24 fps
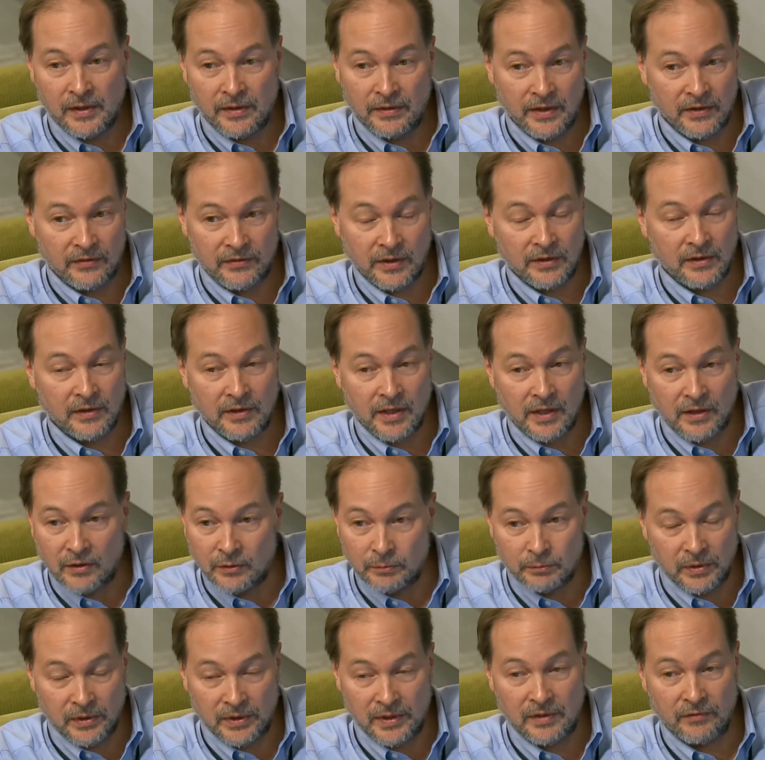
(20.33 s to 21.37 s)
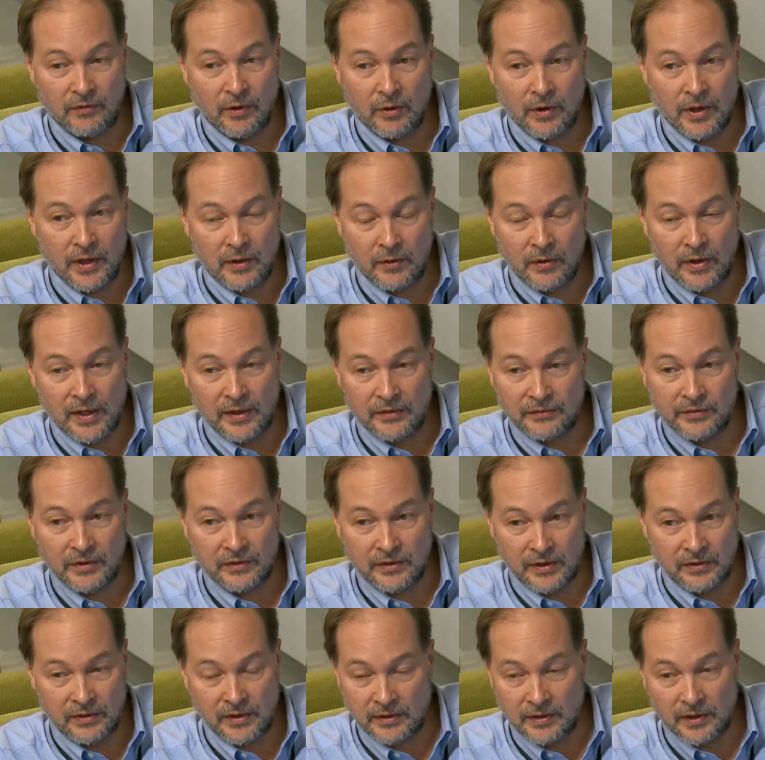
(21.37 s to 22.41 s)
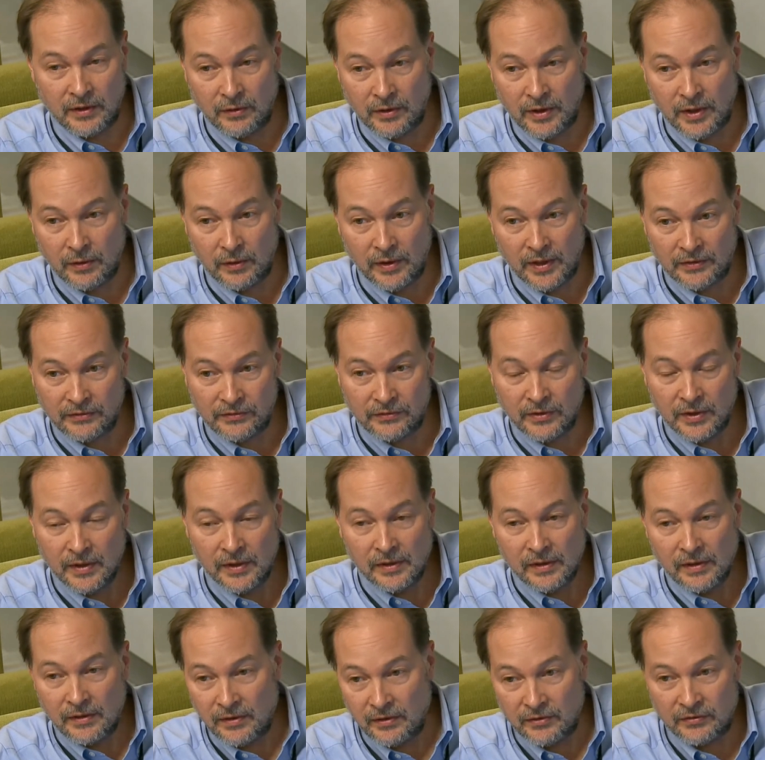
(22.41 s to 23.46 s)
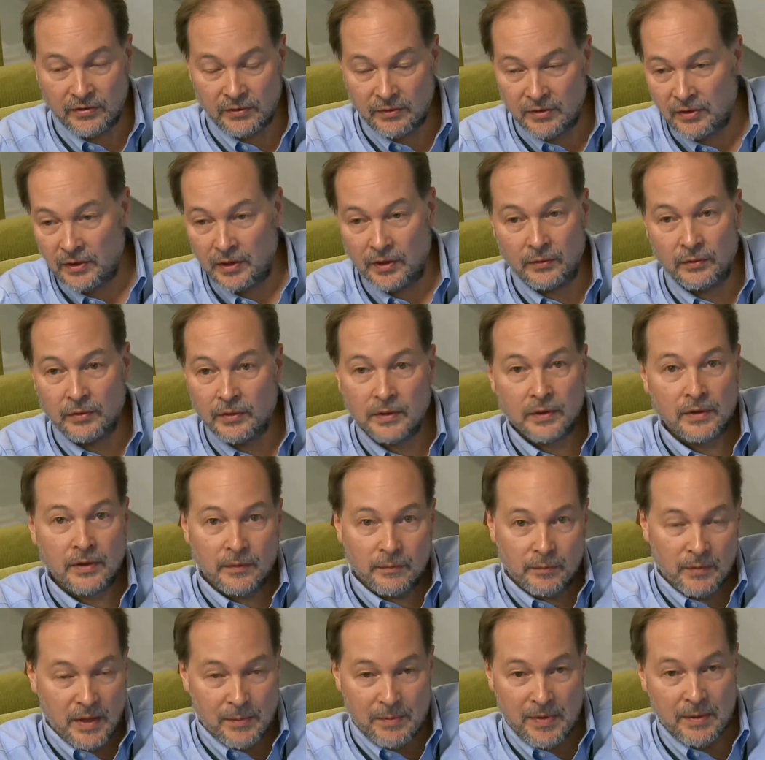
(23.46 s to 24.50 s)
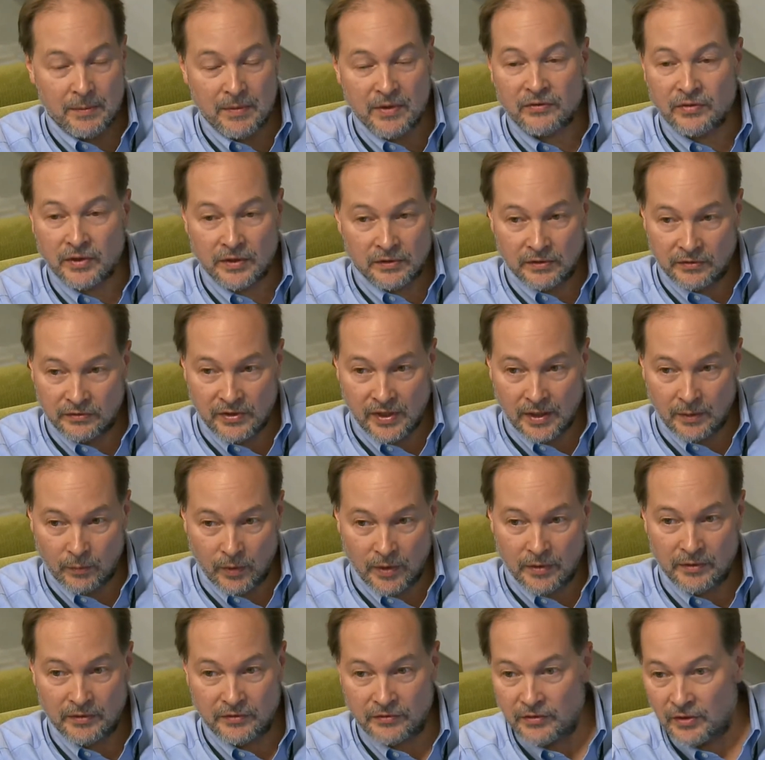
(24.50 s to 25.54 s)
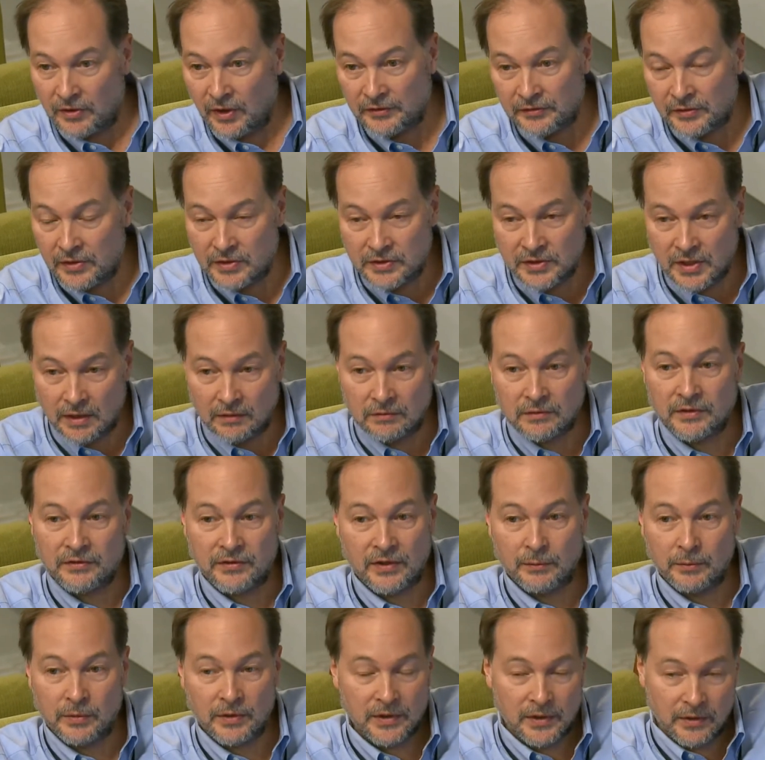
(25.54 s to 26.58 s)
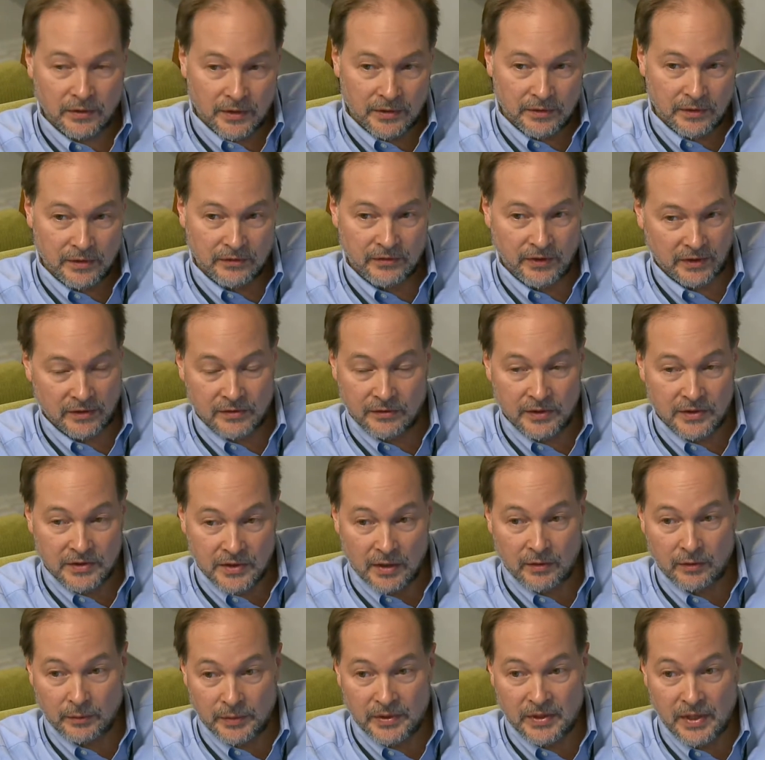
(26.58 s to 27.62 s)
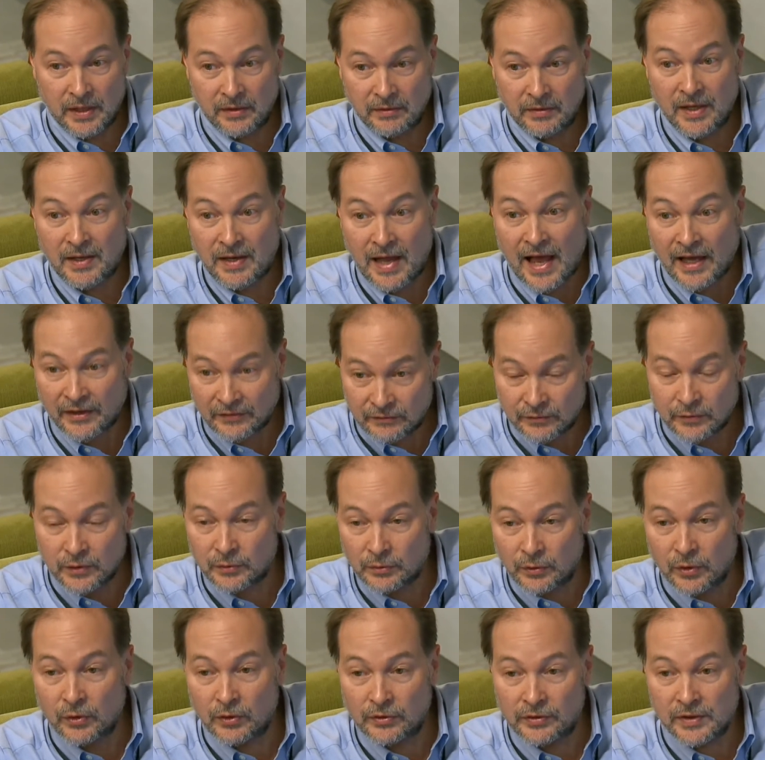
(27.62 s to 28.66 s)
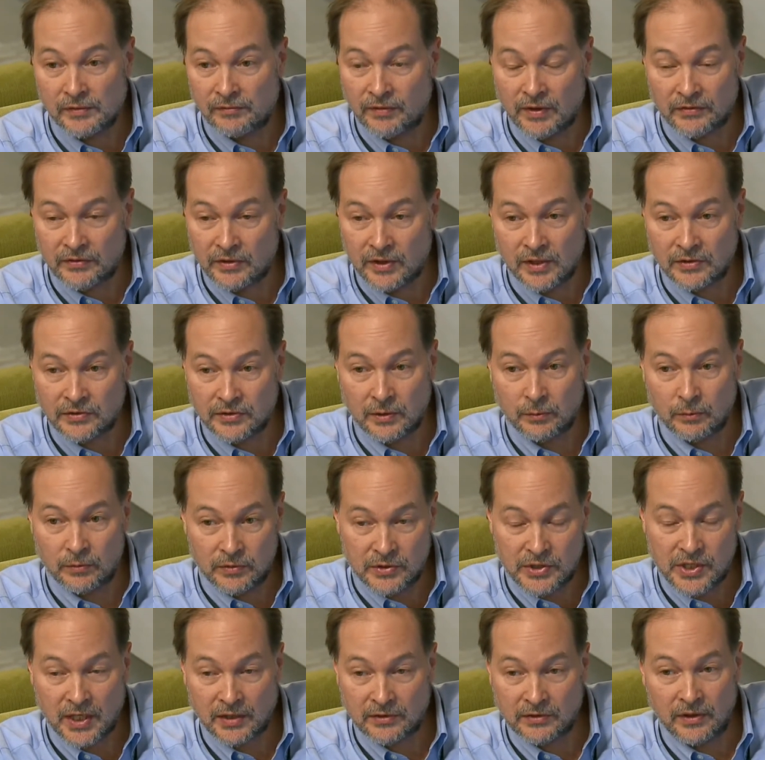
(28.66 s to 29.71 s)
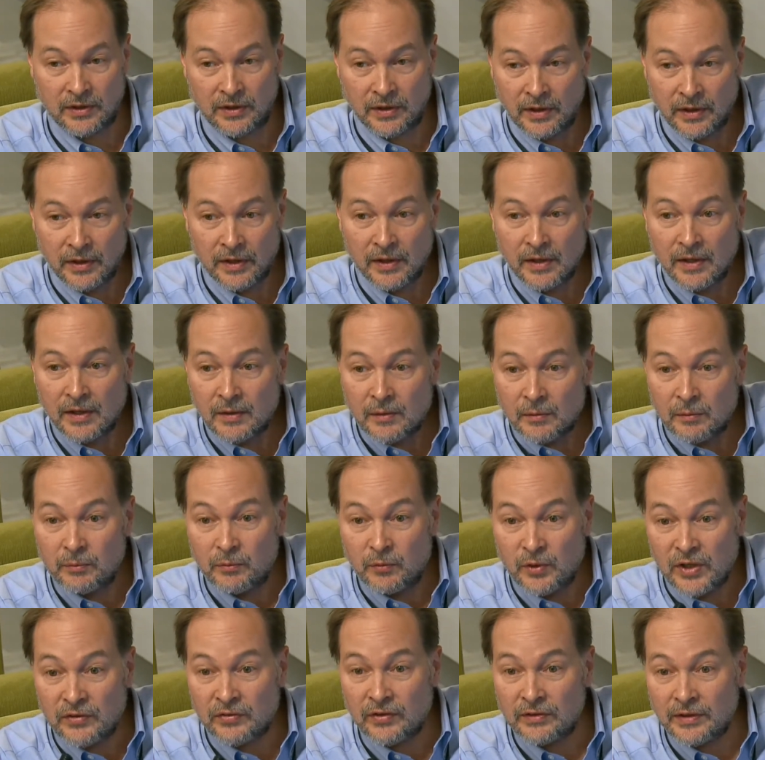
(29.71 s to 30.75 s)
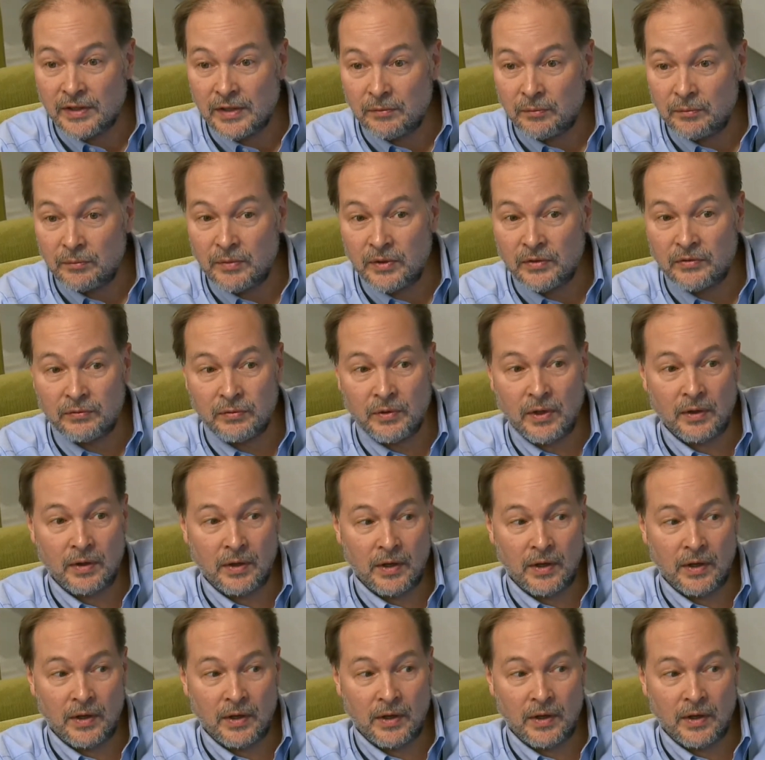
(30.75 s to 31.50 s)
They said that they don't believe OIOS, that they think that OIOS, there's something, you know, they may misunderstand whether it's under the General Assembly or under the Secretary General, but they asked for a role in the investigation and were rejected. Recently, Ms.